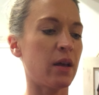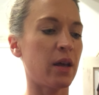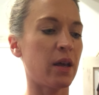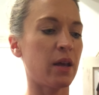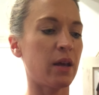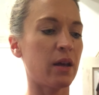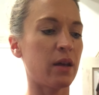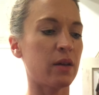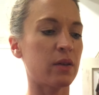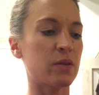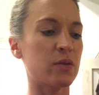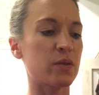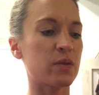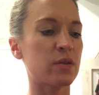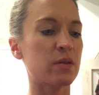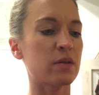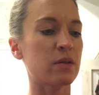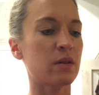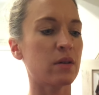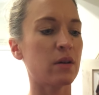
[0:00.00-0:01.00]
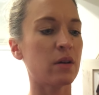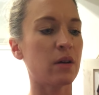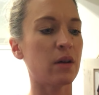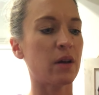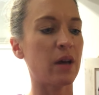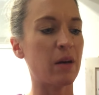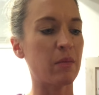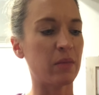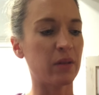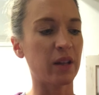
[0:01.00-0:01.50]
is
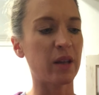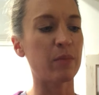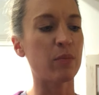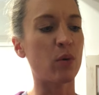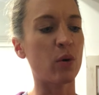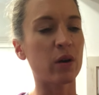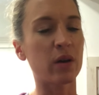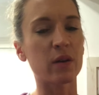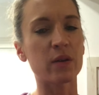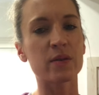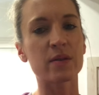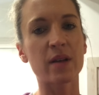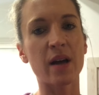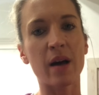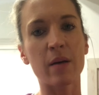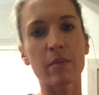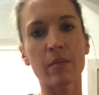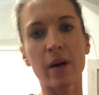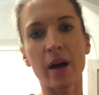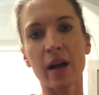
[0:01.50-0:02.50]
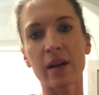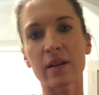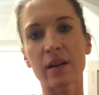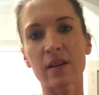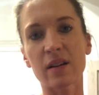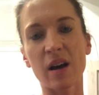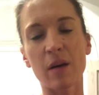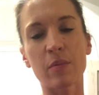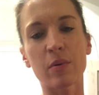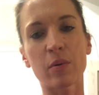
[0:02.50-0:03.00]

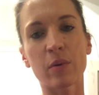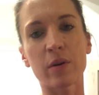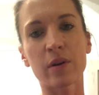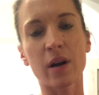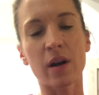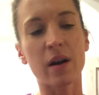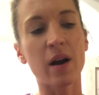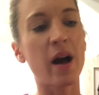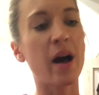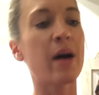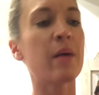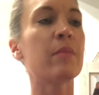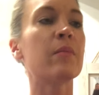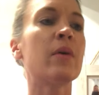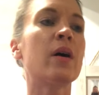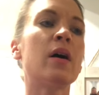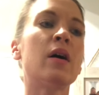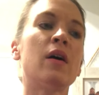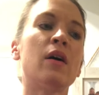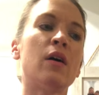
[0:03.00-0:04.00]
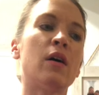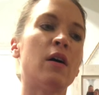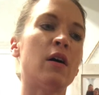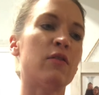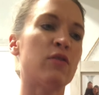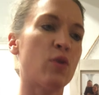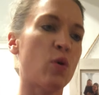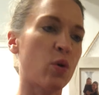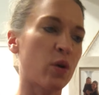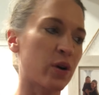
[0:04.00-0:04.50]
emilyboyles.my.tupperware.com.
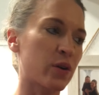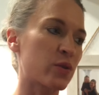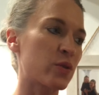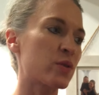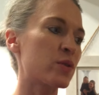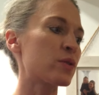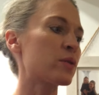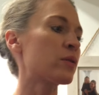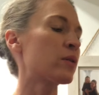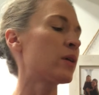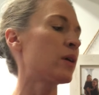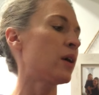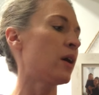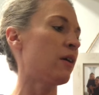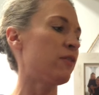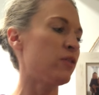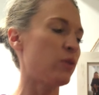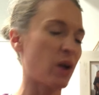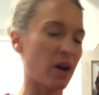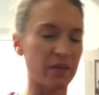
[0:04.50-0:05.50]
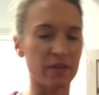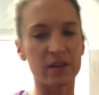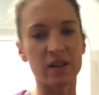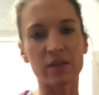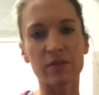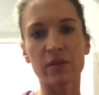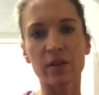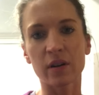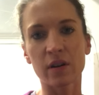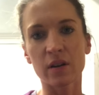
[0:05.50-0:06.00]
Of course, if you have a
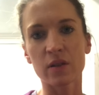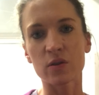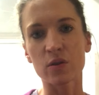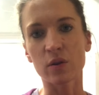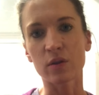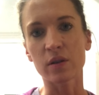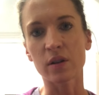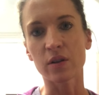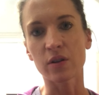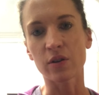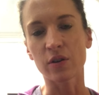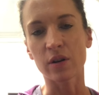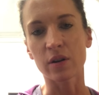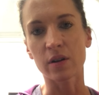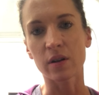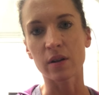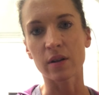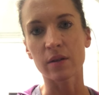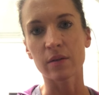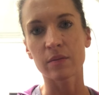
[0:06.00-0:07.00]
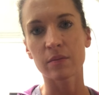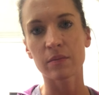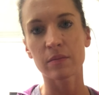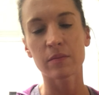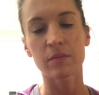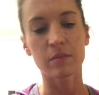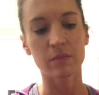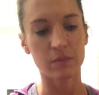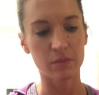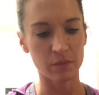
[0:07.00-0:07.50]
different consultant, you're gonna
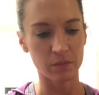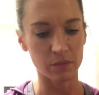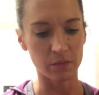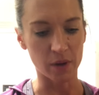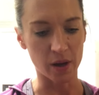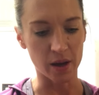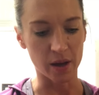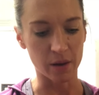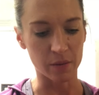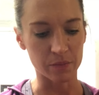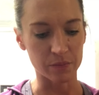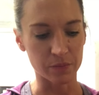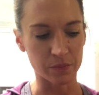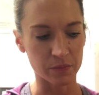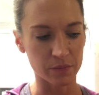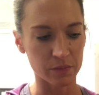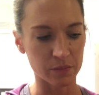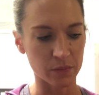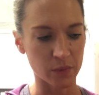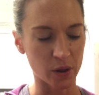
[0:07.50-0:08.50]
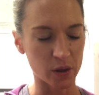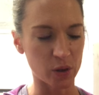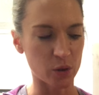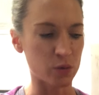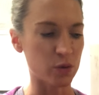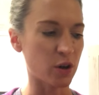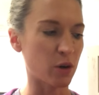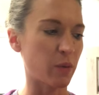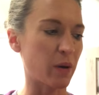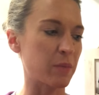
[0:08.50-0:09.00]
um,
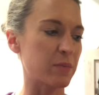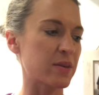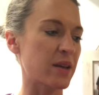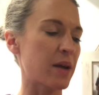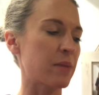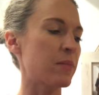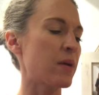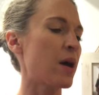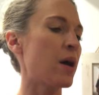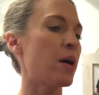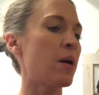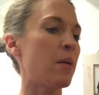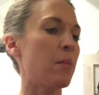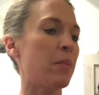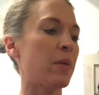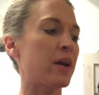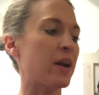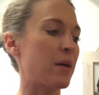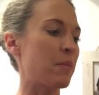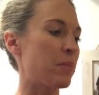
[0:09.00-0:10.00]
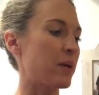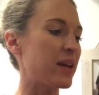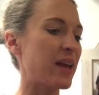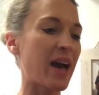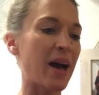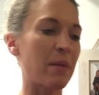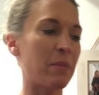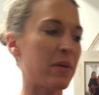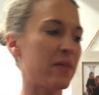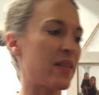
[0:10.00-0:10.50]
use her website. But um, but
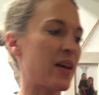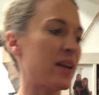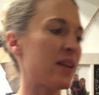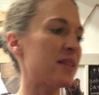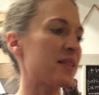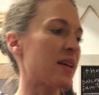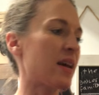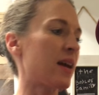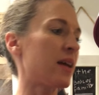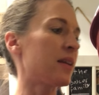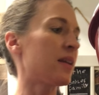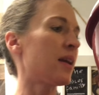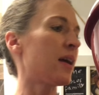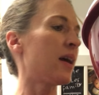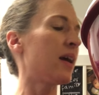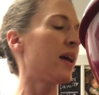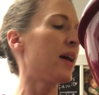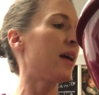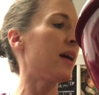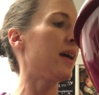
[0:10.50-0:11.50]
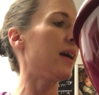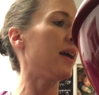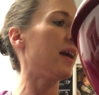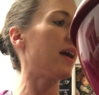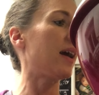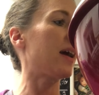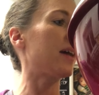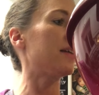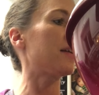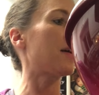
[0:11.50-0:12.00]
yeah, but that is it.
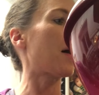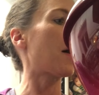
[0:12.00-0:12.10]
And